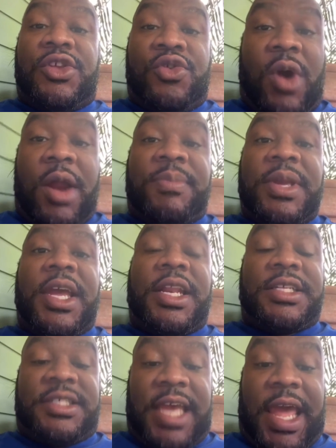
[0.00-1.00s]
you are
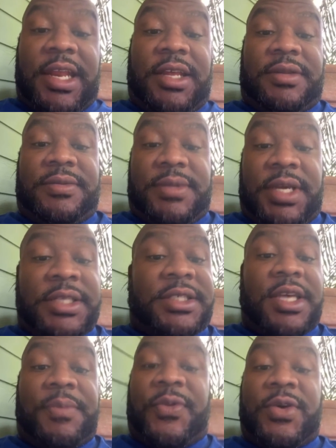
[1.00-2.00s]
being enchanted.
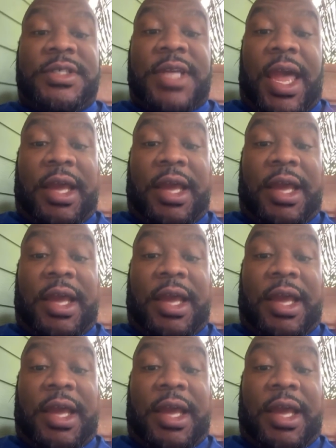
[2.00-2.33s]
It's simple as